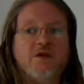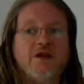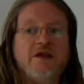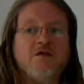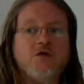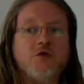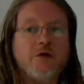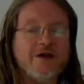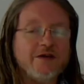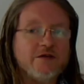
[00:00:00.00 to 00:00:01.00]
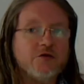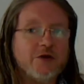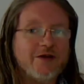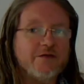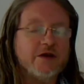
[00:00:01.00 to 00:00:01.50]
integrate
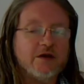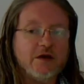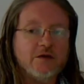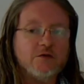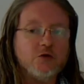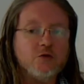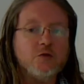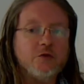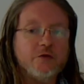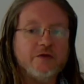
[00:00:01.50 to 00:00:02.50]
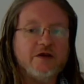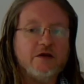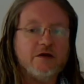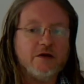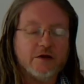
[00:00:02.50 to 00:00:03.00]
traffic into
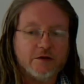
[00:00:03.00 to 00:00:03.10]
the